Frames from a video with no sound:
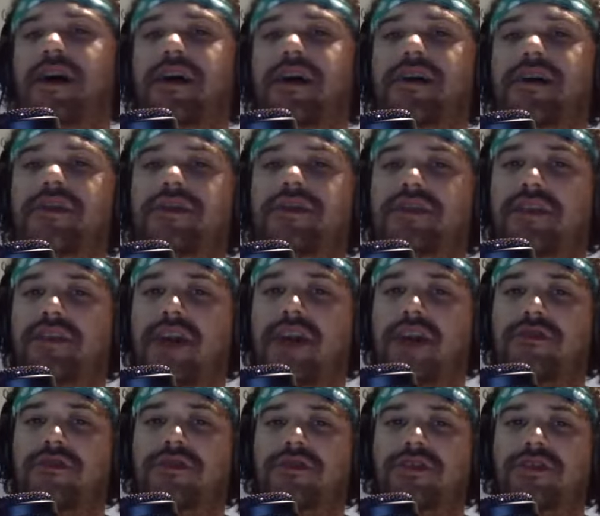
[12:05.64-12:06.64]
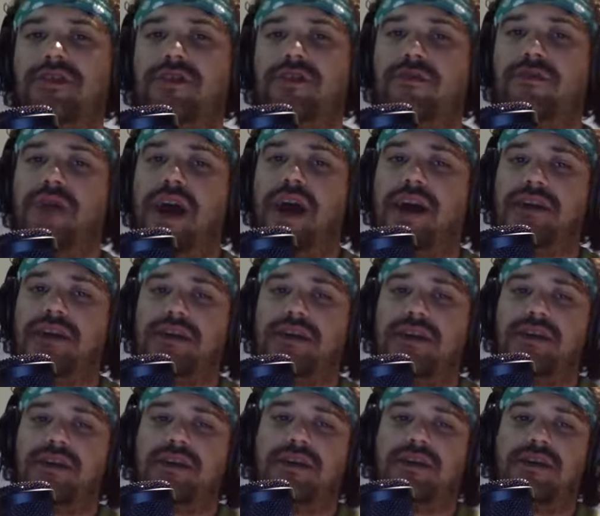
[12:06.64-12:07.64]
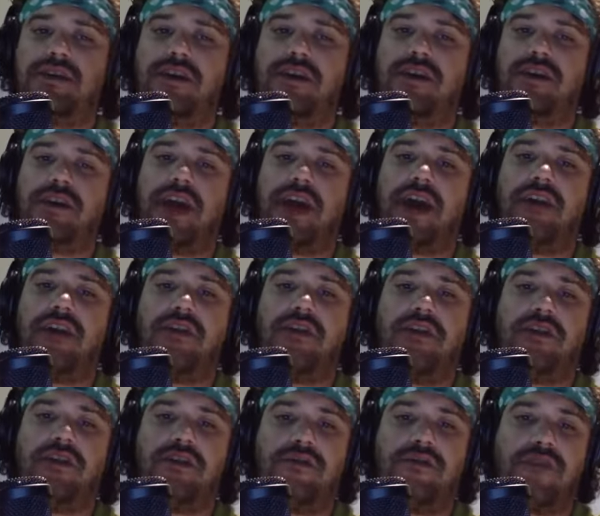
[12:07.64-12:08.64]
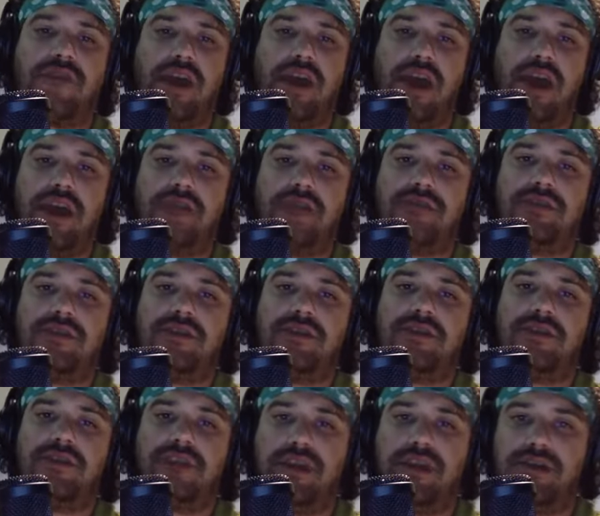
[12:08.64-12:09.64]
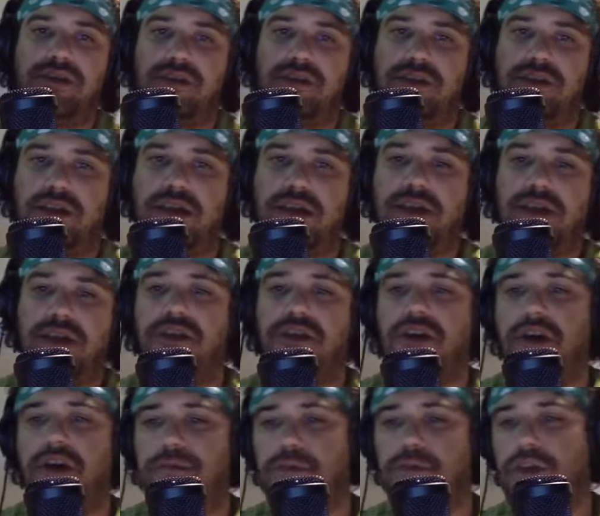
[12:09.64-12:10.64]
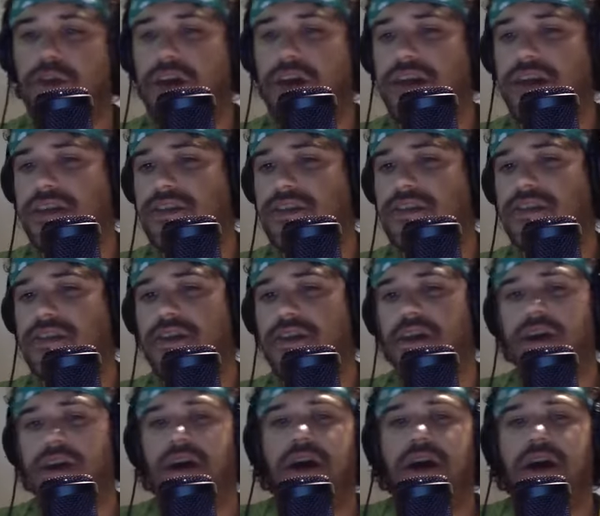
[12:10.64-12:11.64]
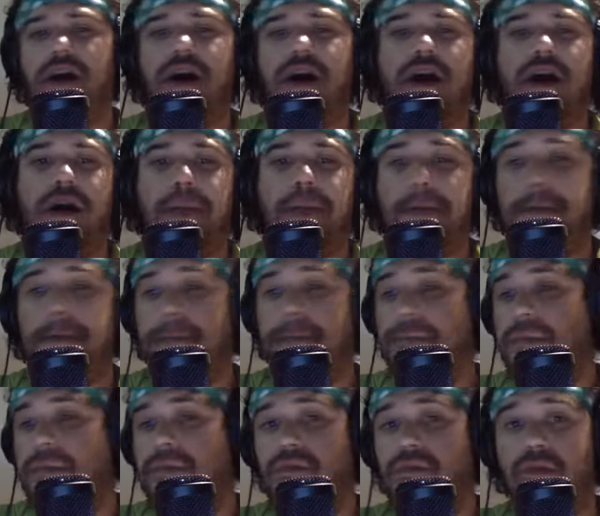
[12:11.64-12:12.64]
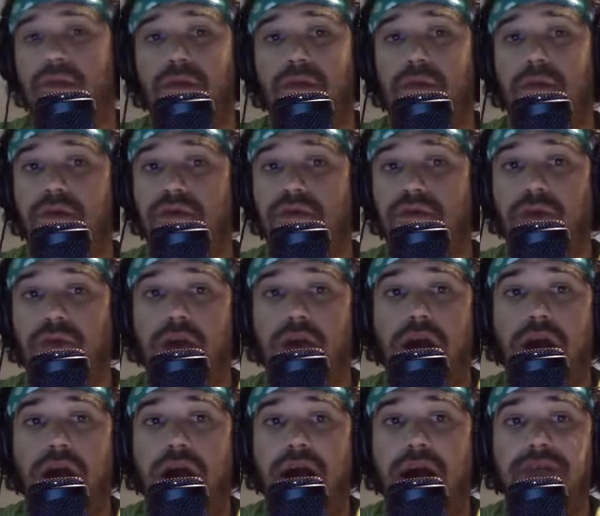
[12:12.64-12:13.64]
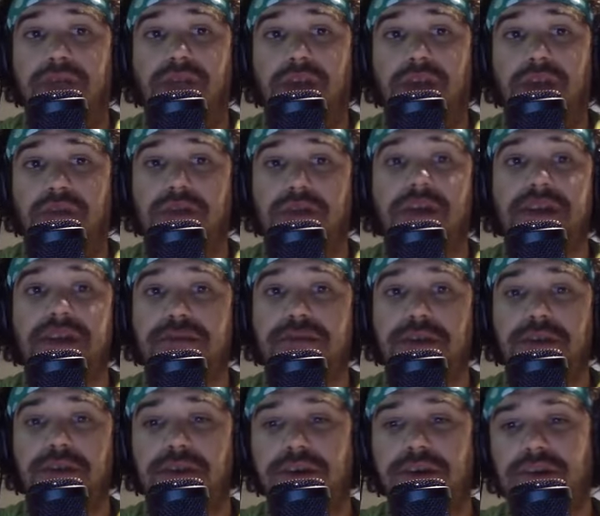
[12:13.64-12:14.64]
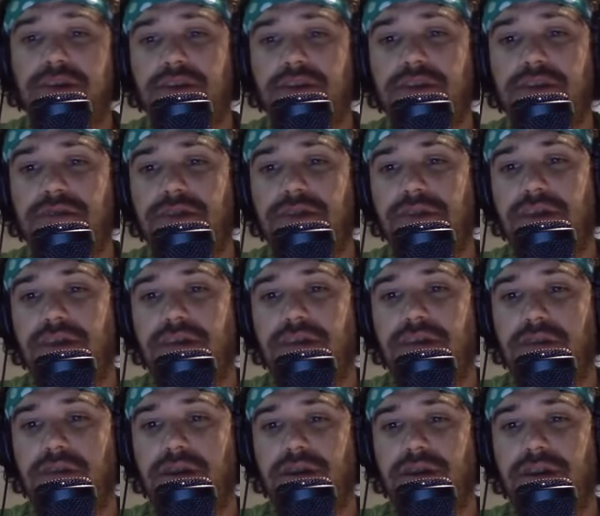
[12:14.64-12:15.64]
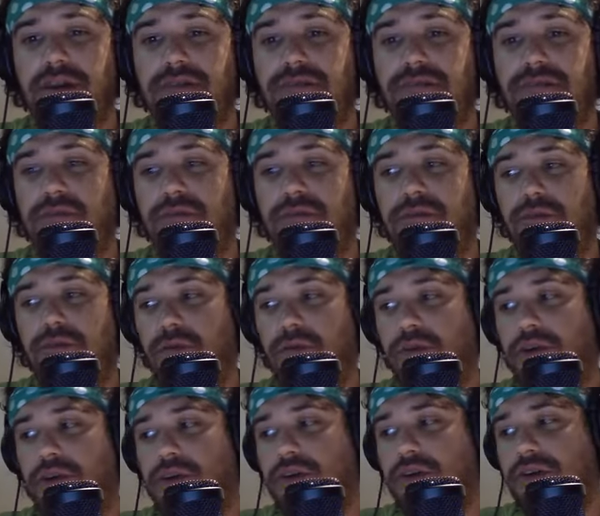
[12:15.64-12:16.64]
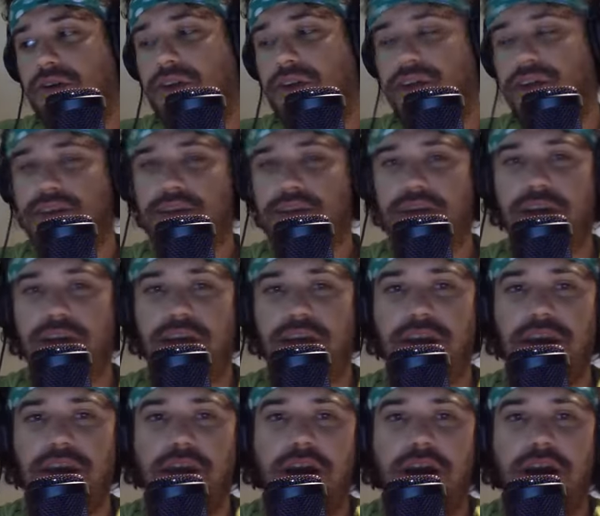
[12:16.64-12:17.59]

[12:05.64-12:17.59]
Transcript: And this allows you access to their catalog of games, their DLC, their upgrades. um, I've never experienced Ubisoft Plus before yesterday.